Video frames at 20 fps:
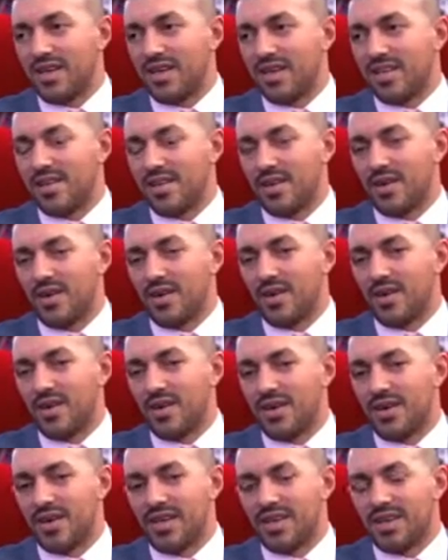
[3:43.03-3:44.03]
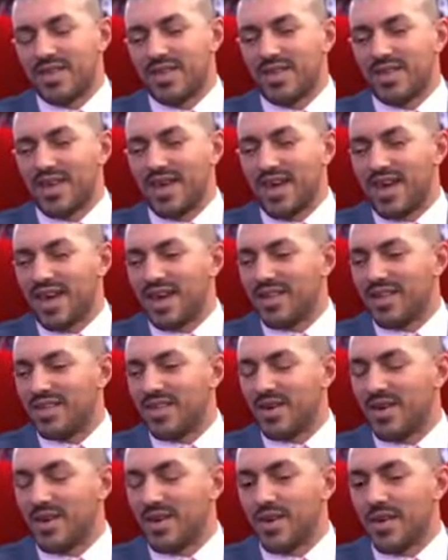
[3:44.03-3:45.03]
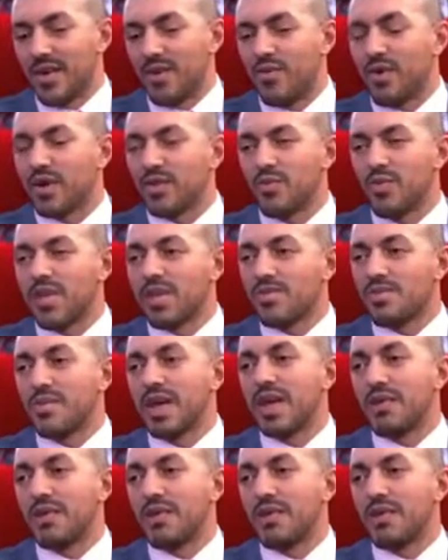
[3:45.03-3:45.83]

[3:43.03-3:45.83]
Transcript: So he worked with big